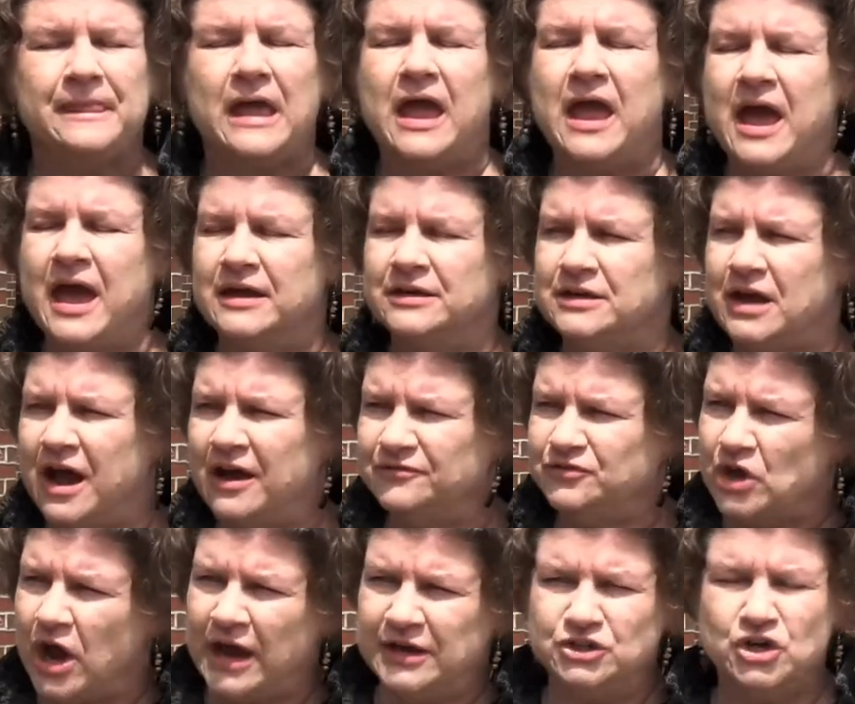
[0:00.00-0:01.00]
And I've,
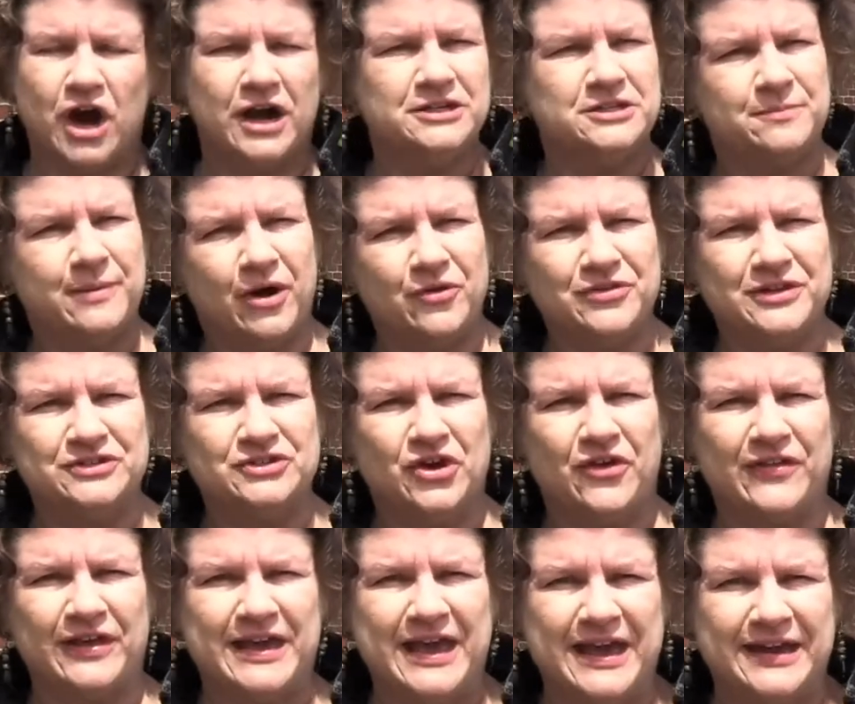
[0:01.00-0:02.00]
I talked about this on
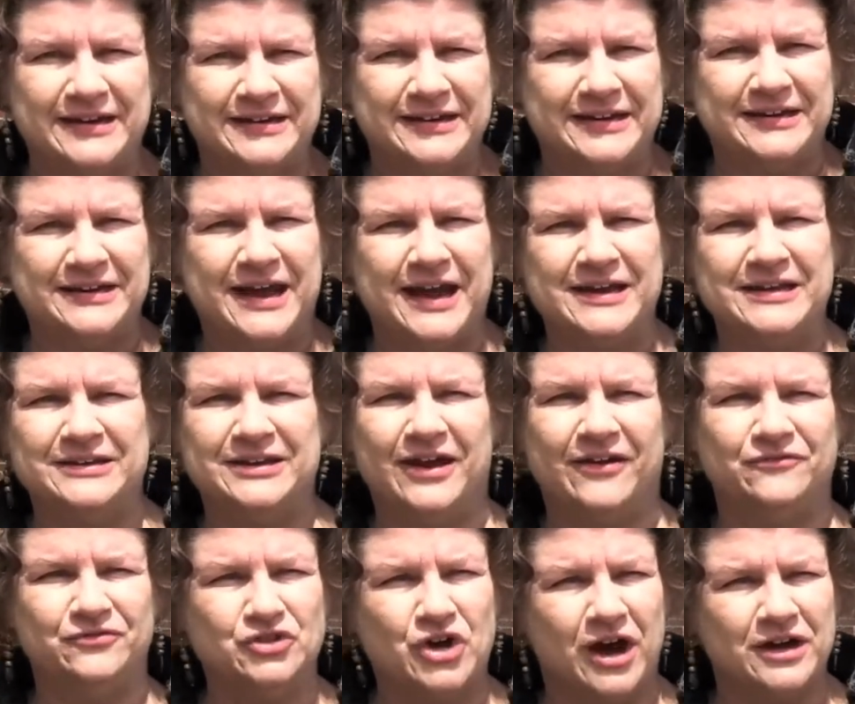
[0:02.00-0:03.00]
the candidate night, and
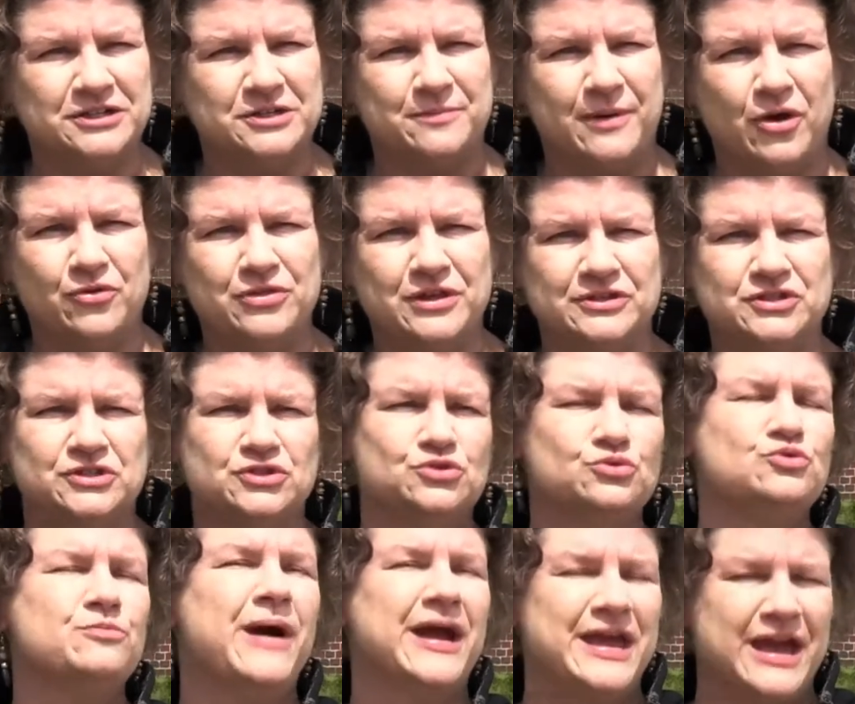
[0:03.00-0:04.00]
I've talked about this
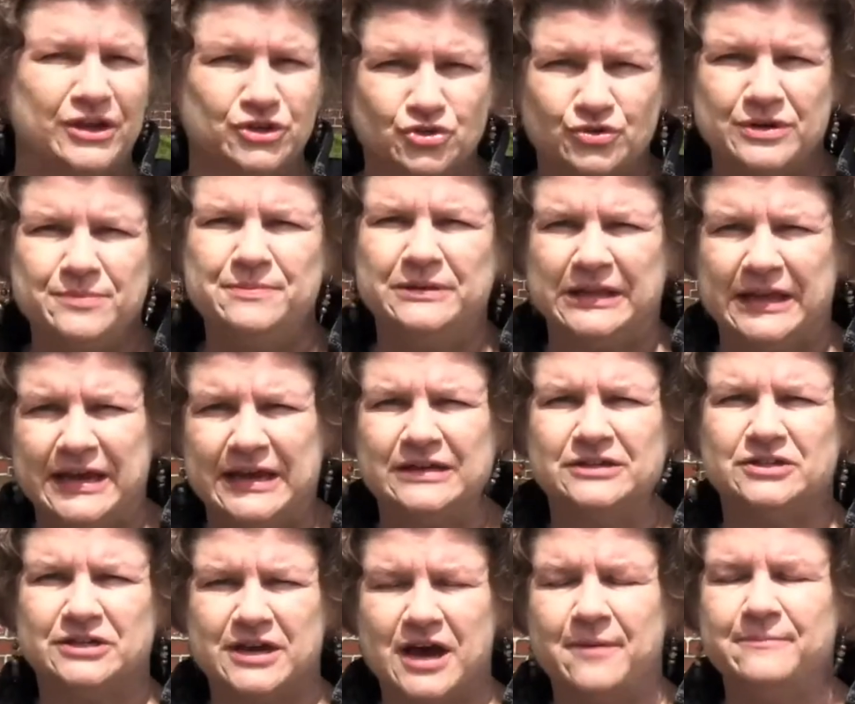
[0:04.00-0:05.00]
through my entry plan
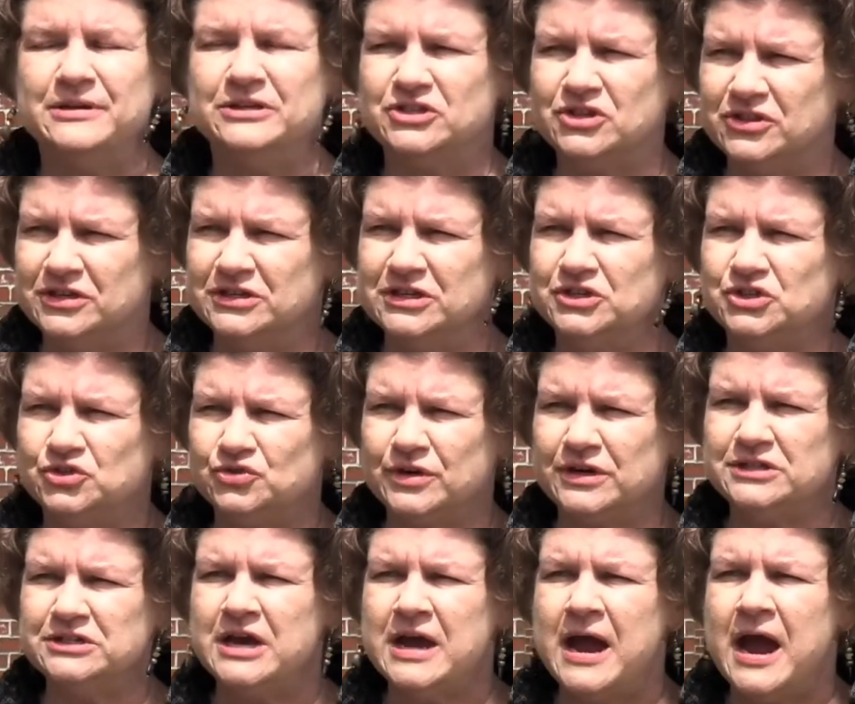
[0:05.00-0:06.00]
to come into the
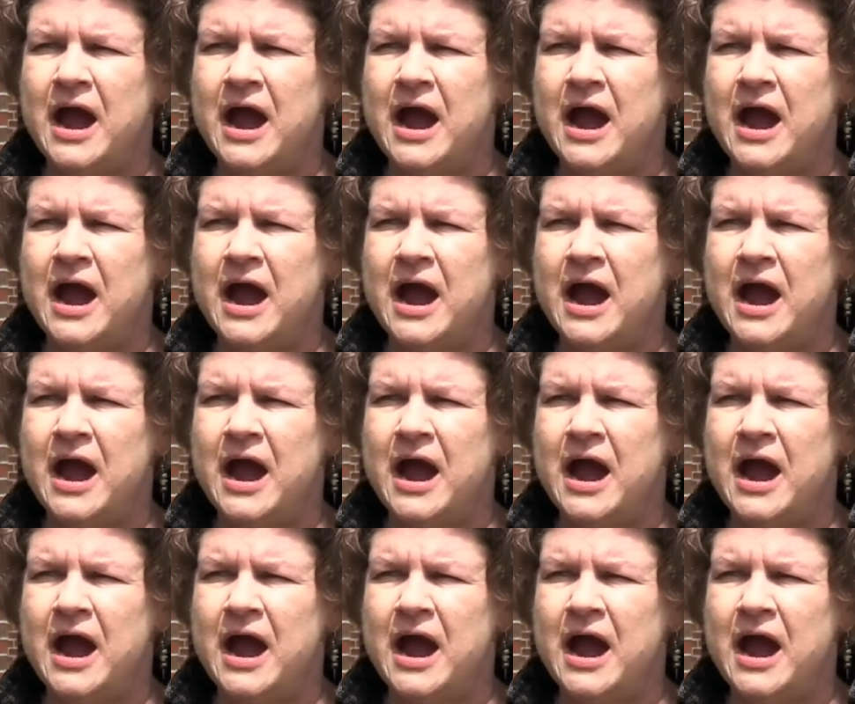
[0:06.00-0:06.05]
district.